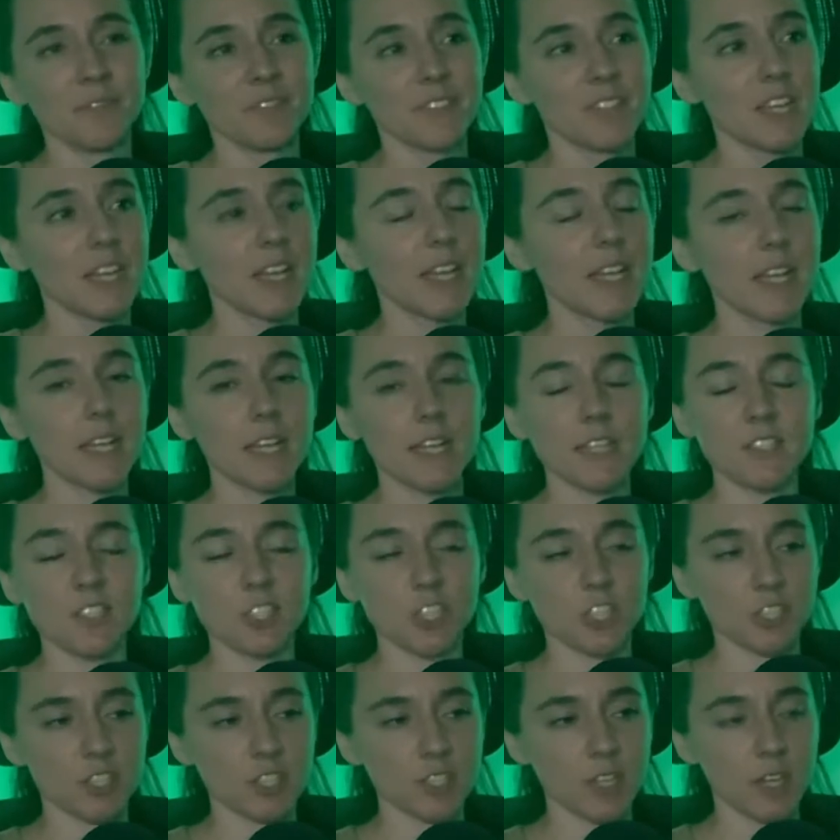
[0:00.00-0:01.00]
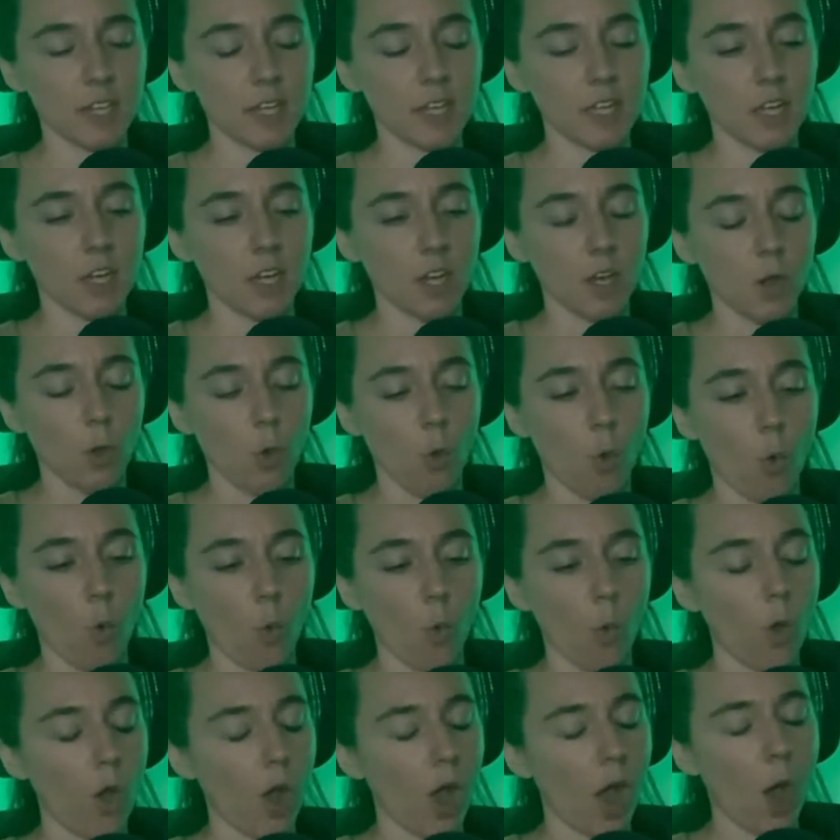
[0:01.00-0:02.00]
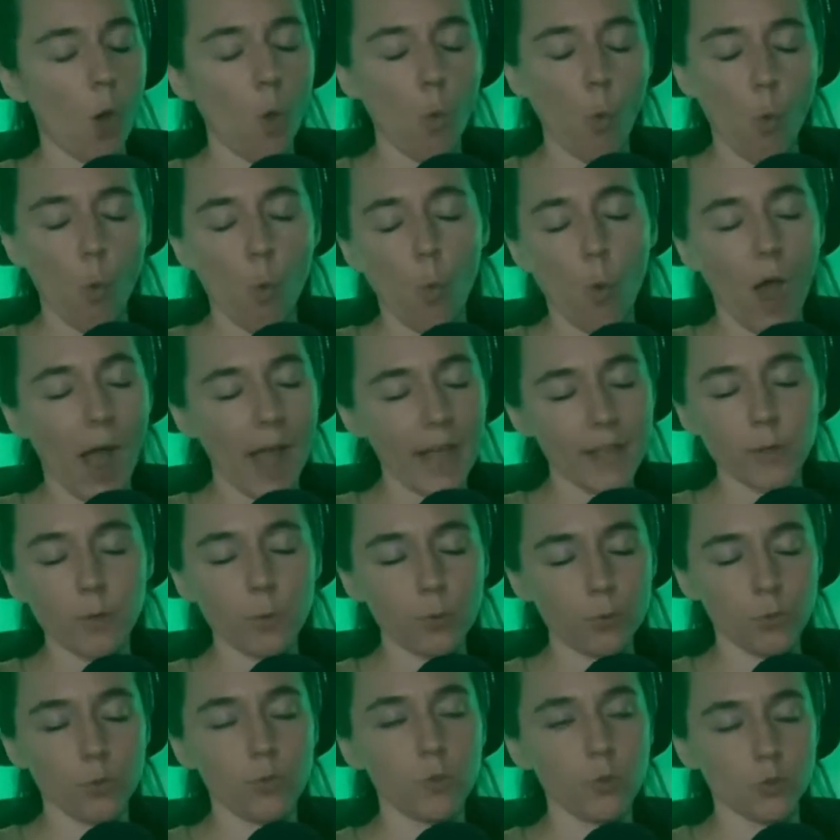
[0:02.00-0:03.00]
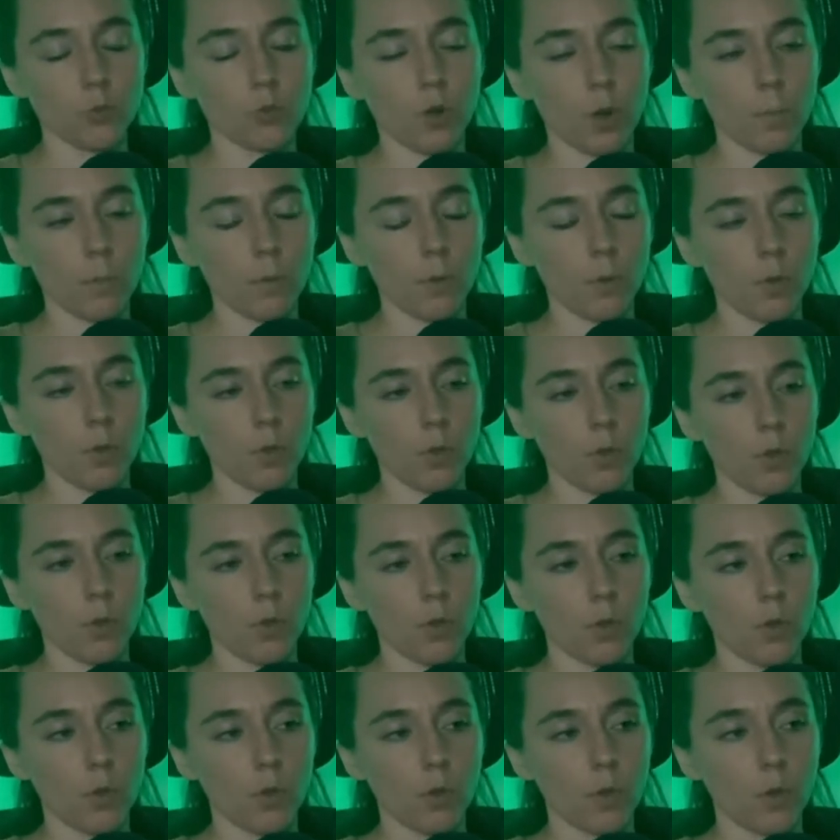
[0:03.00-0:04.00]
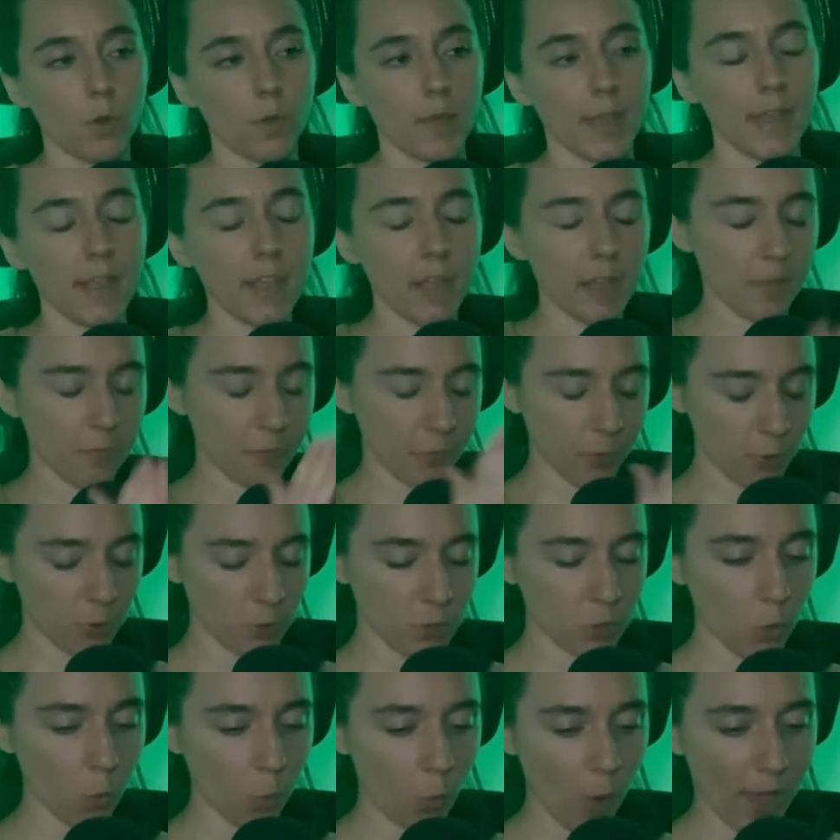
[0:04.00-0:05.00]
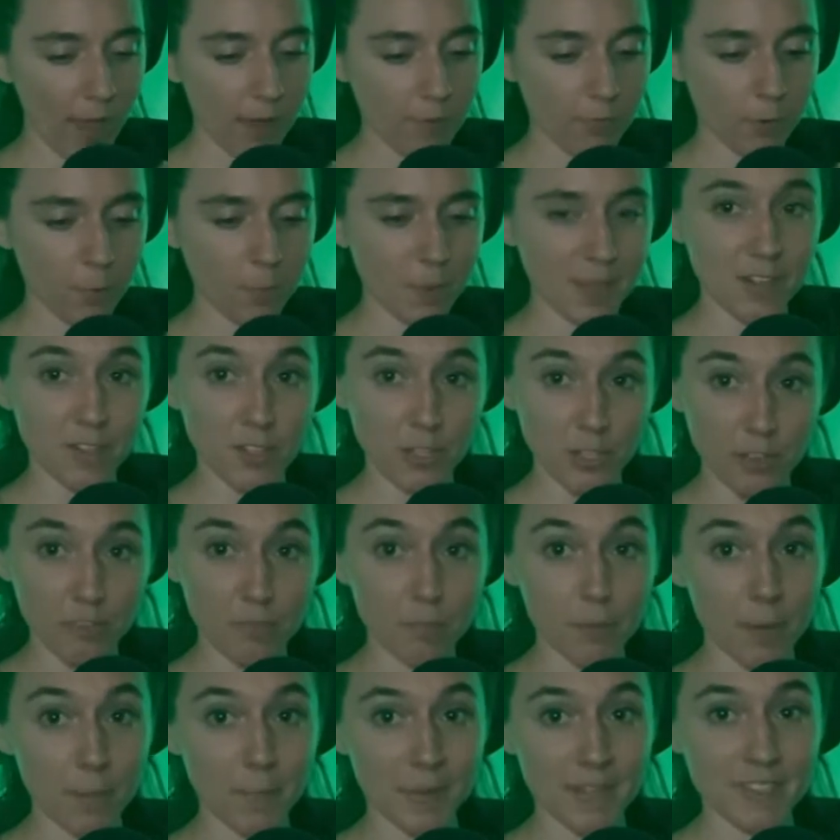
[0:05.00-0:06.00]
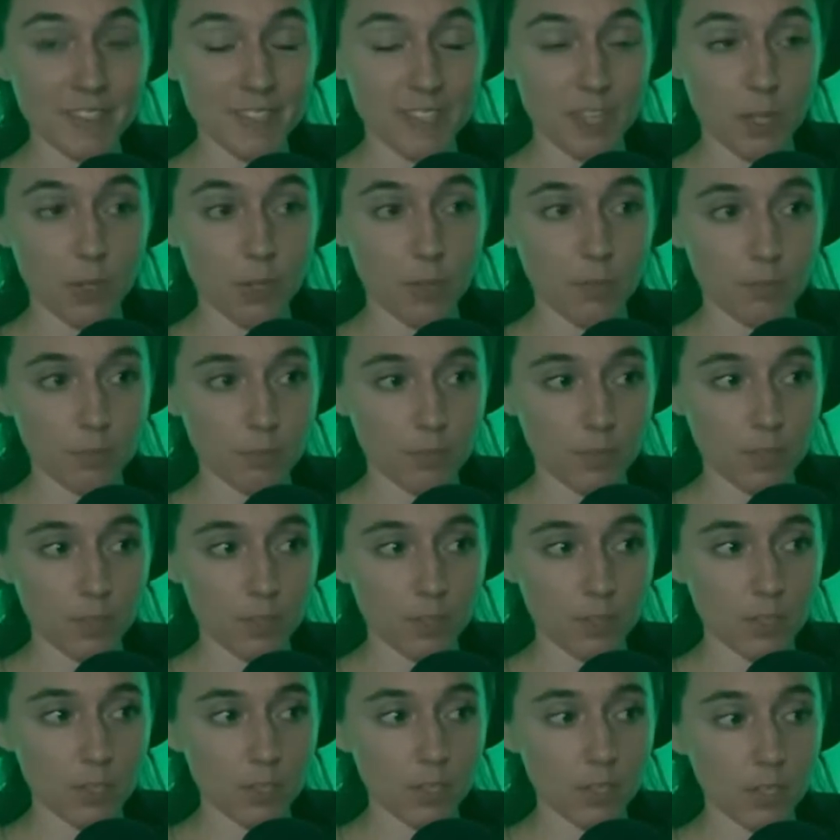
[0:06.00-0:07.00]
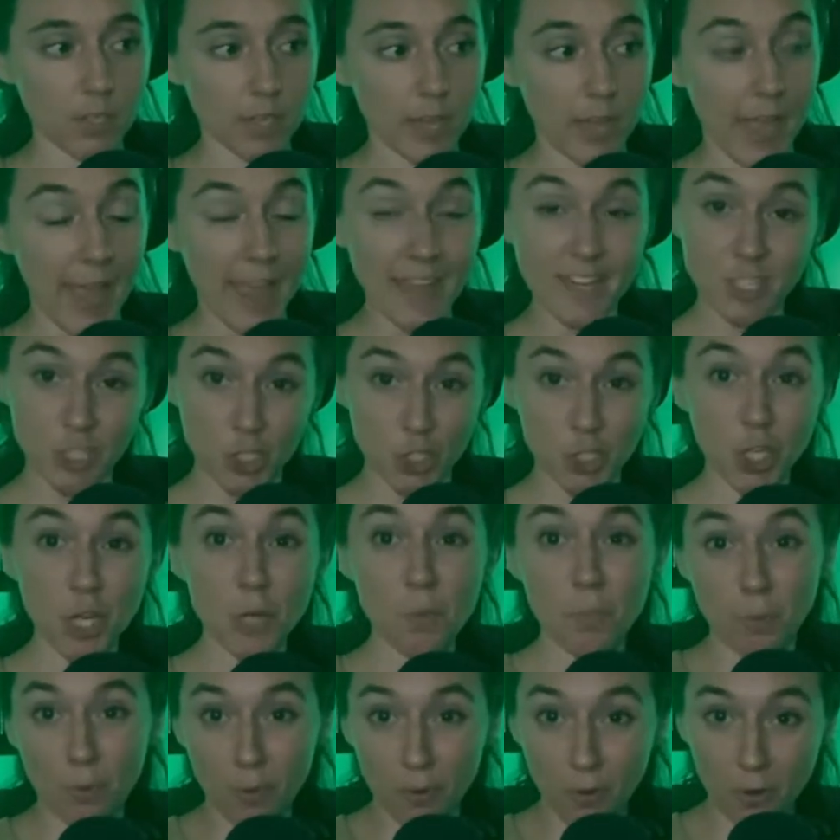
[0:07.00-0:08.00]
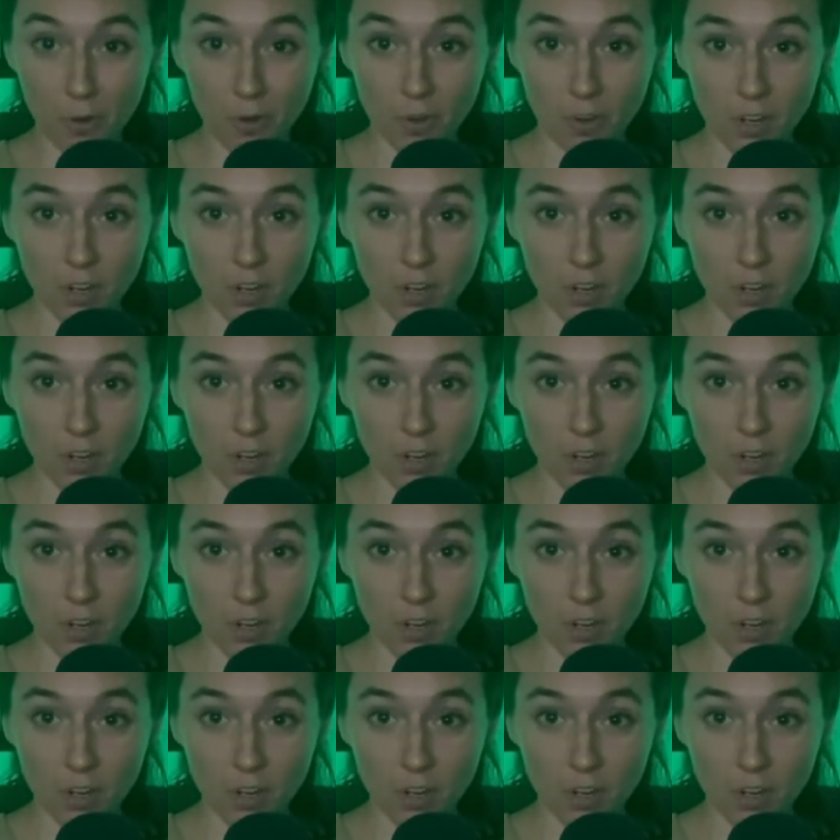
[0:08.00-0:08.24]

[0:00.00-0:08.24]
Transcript: it's just like, why go through the trouble? If there's a way for me to live by myself and cheaper,